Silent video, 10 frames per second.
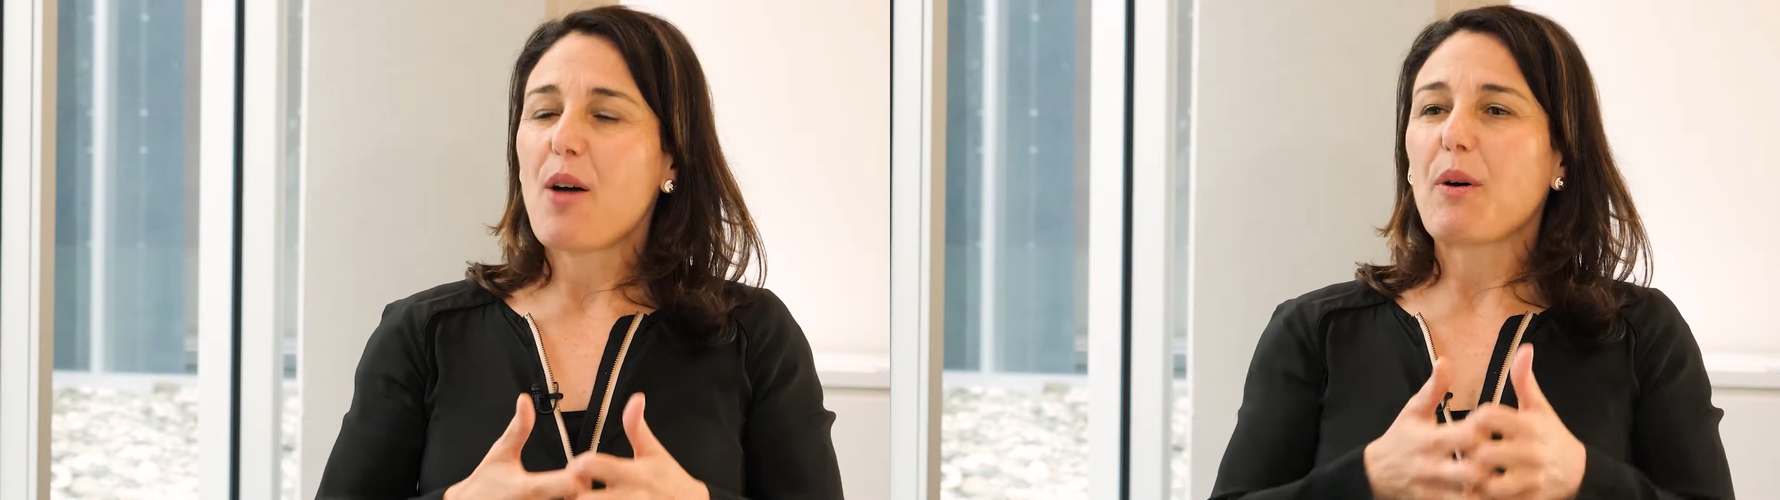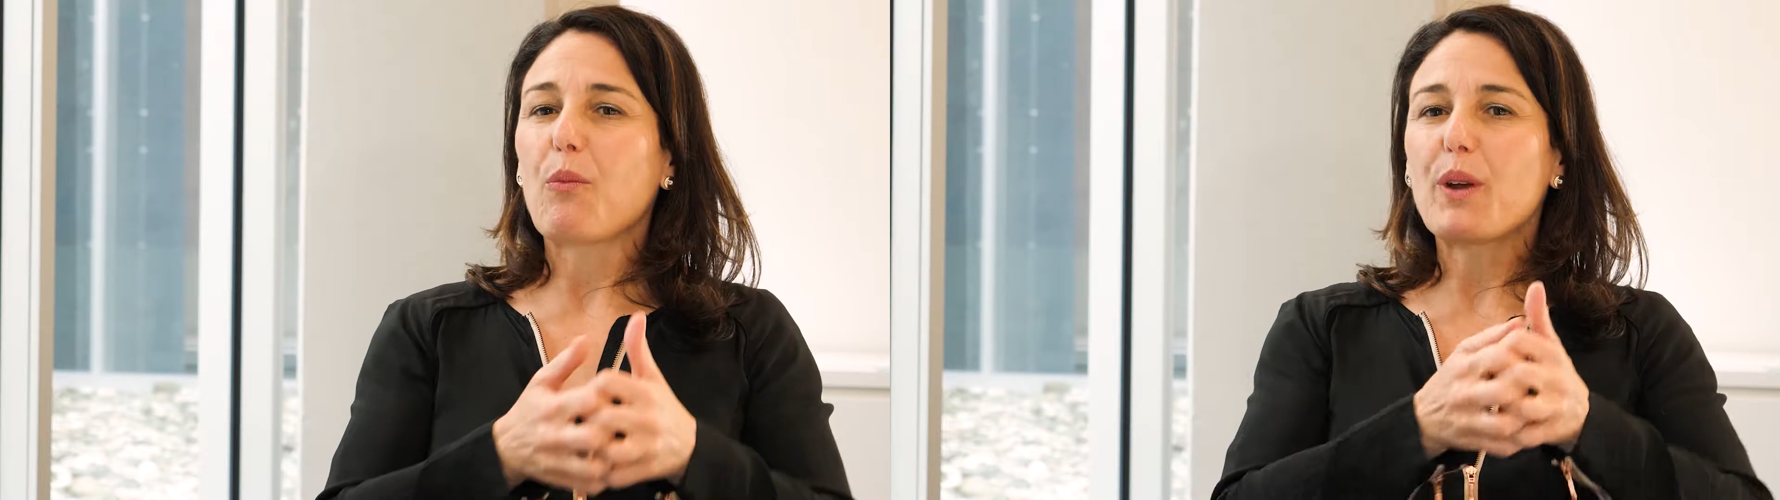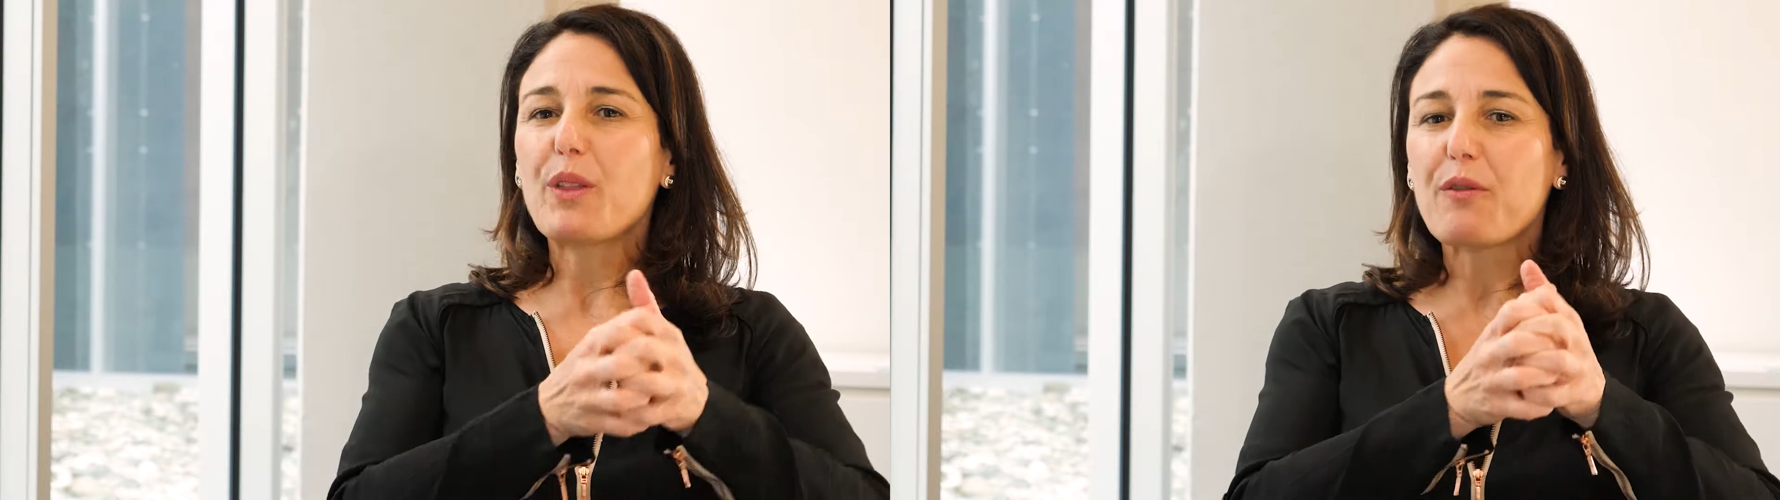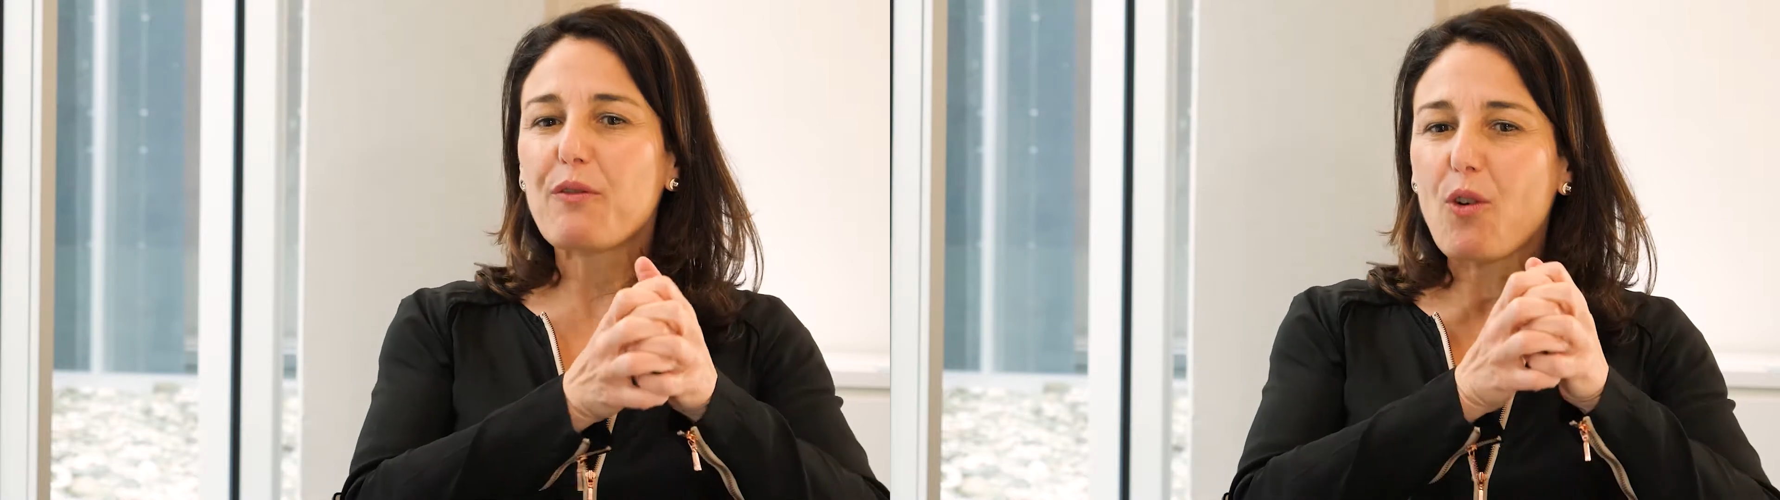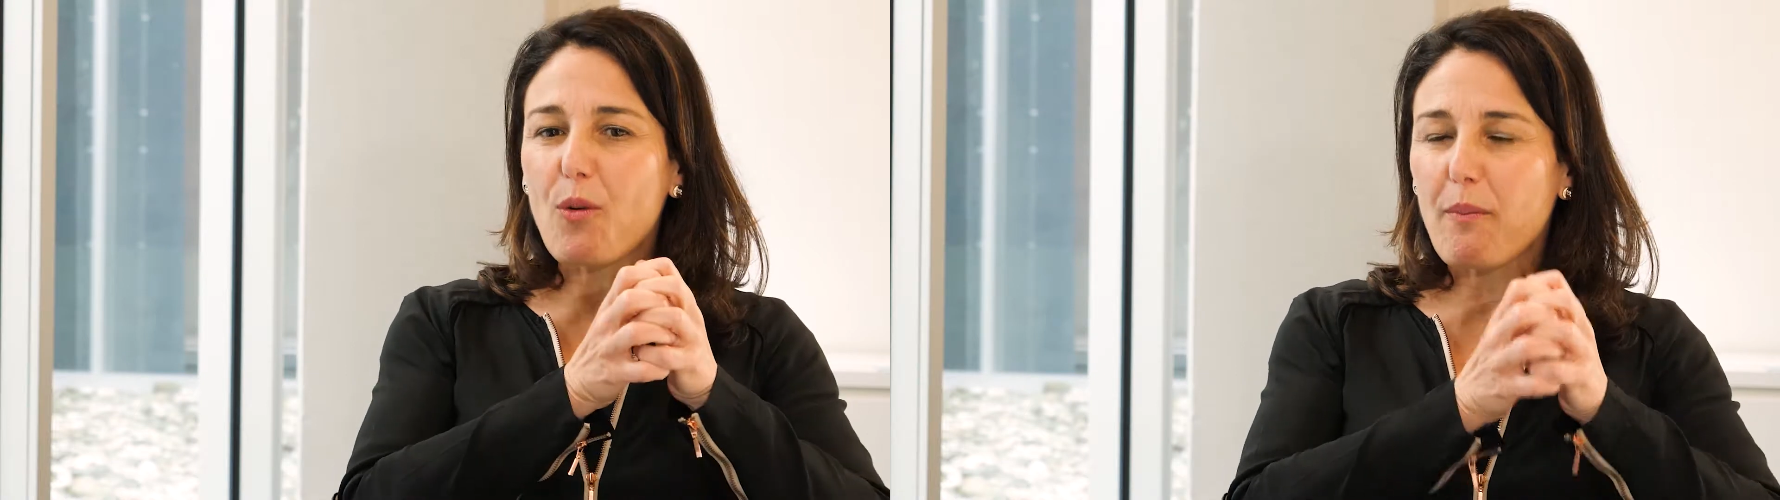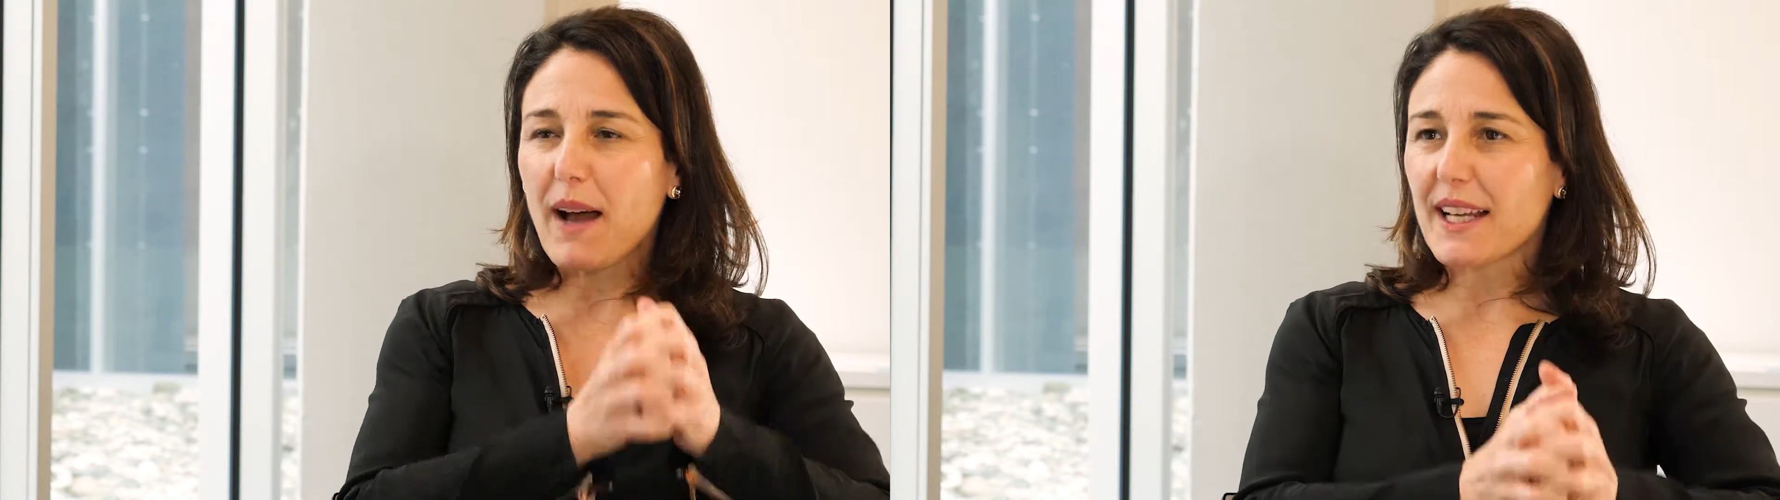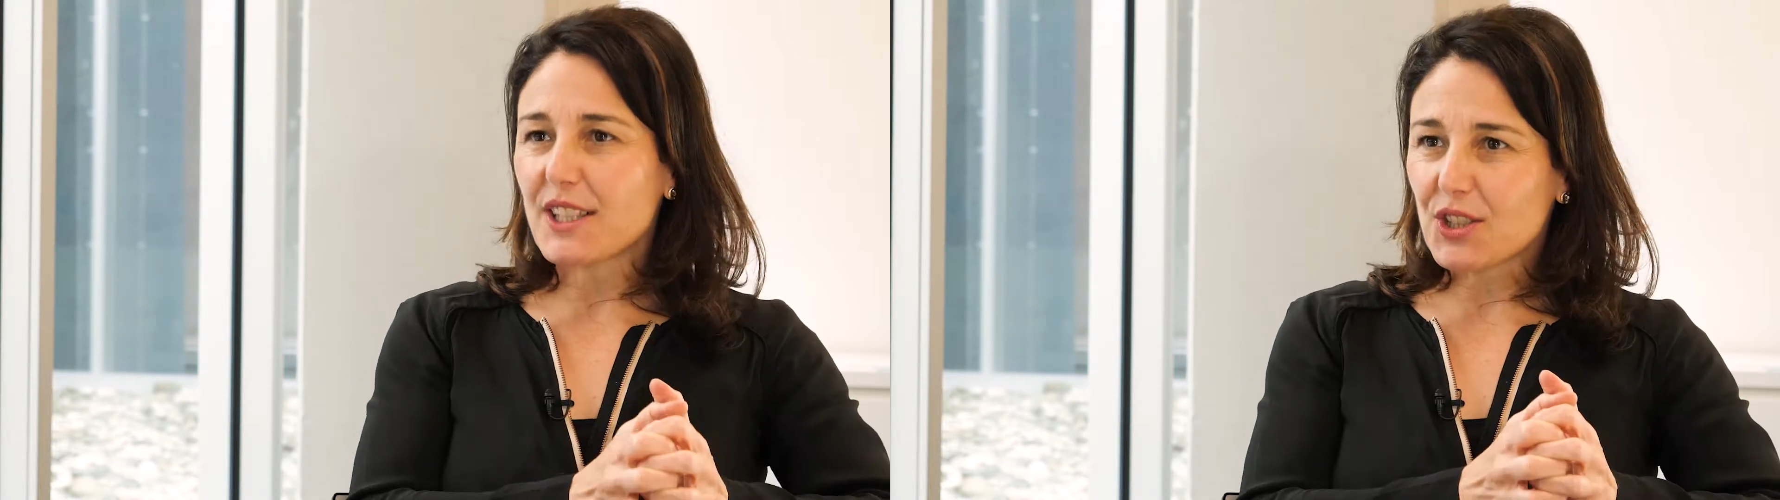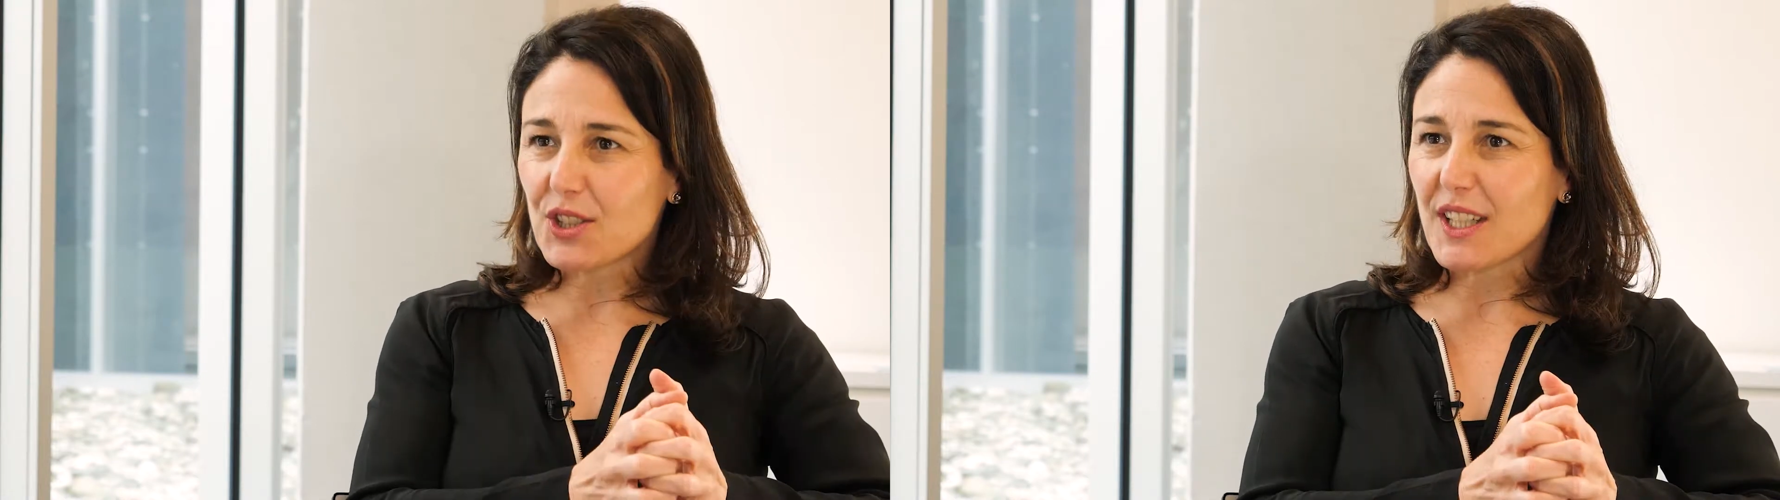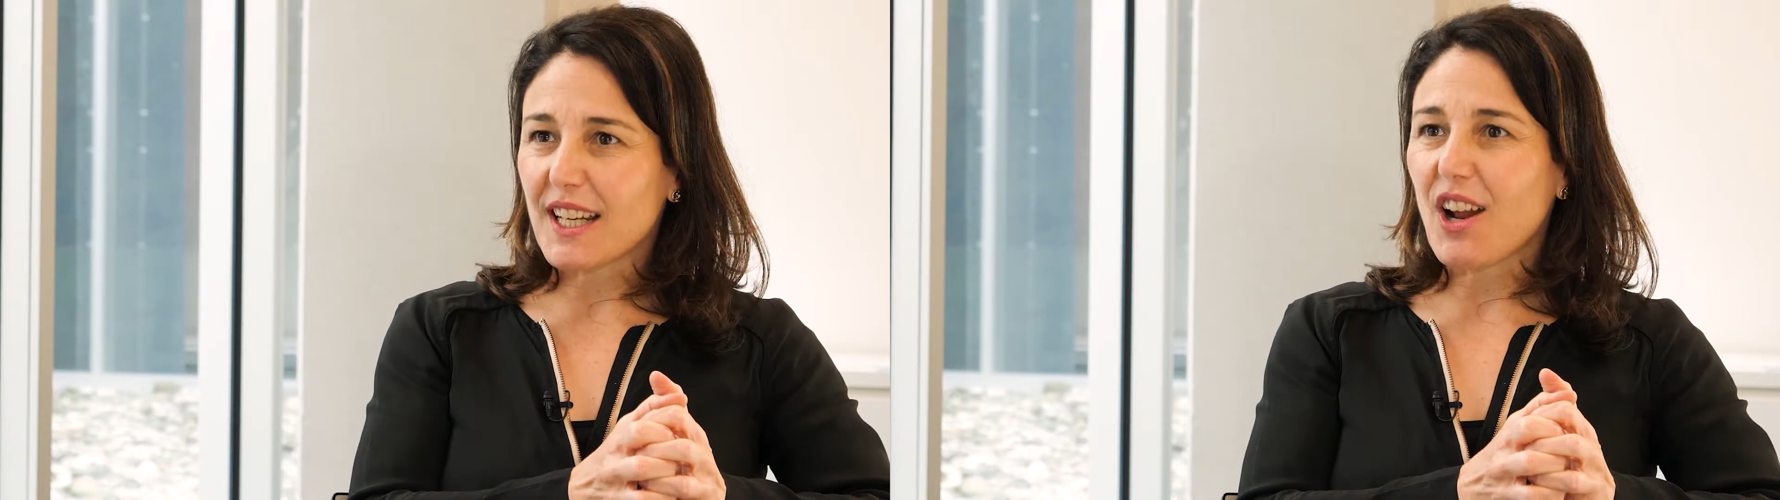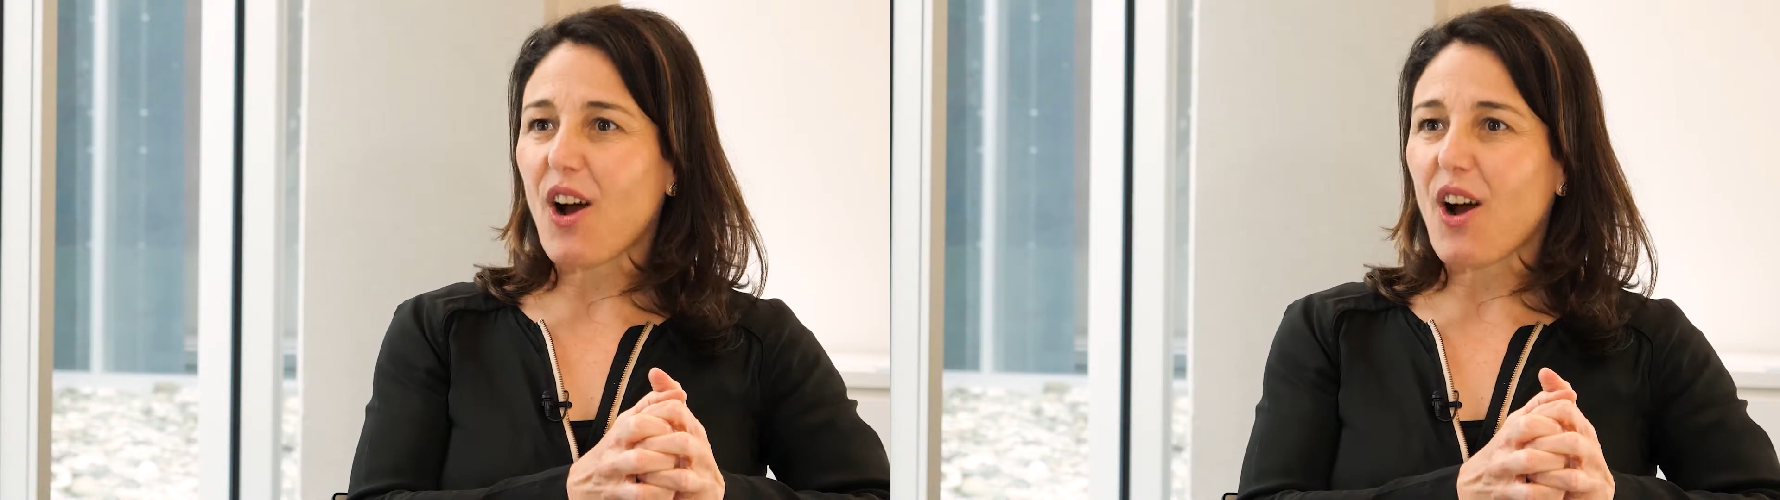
But with formation,